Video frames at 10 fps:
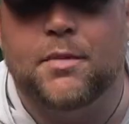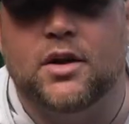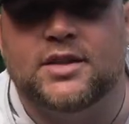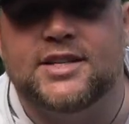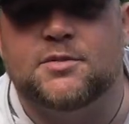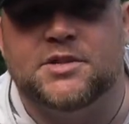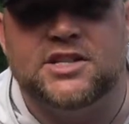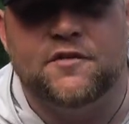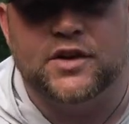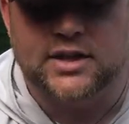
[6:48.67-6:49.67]
about these
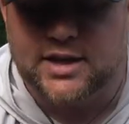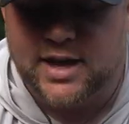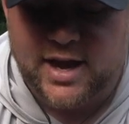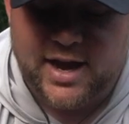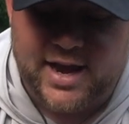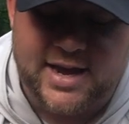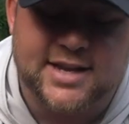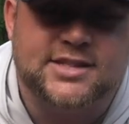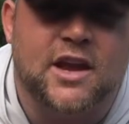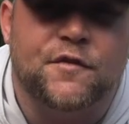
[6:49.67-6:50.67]
specifically
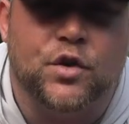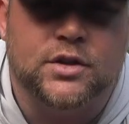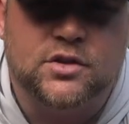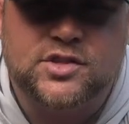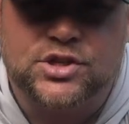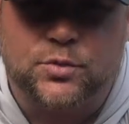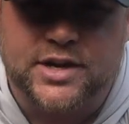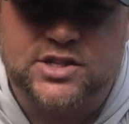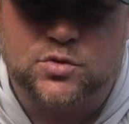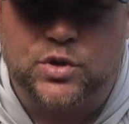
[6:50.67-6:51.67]
is if you're in those
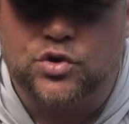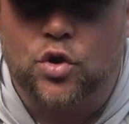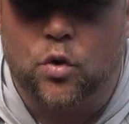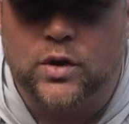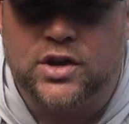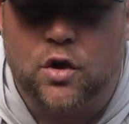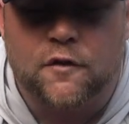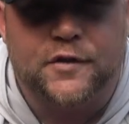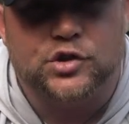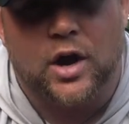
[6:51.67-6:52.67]
situations where you don't really know
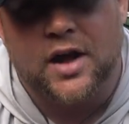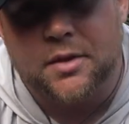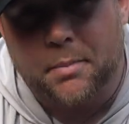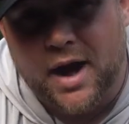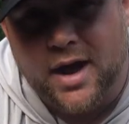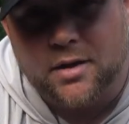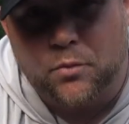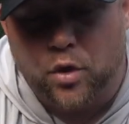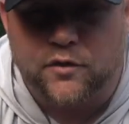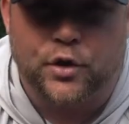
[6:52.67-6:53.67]
if fish are on the
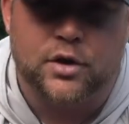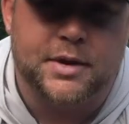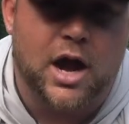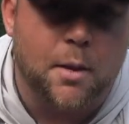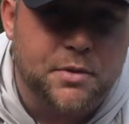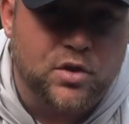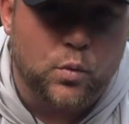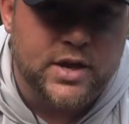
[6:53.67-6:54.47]
bottom or if they're gonna be up in the